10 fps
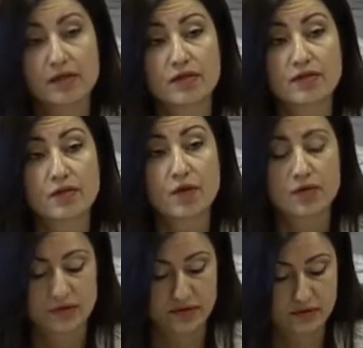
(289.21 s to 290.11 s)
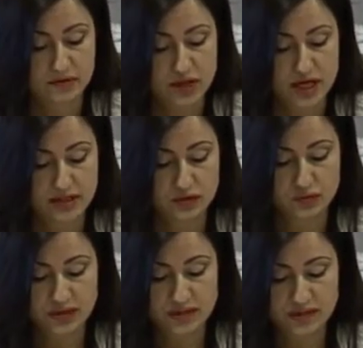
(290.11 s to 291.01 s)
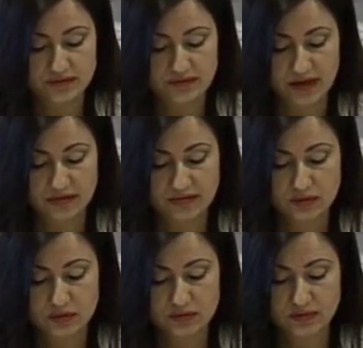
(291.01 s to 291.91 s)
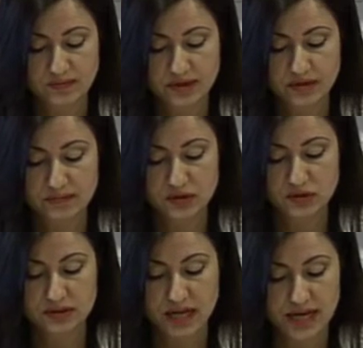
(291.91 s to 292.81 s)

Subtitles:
The fourth challenge we identified flows from the Commission's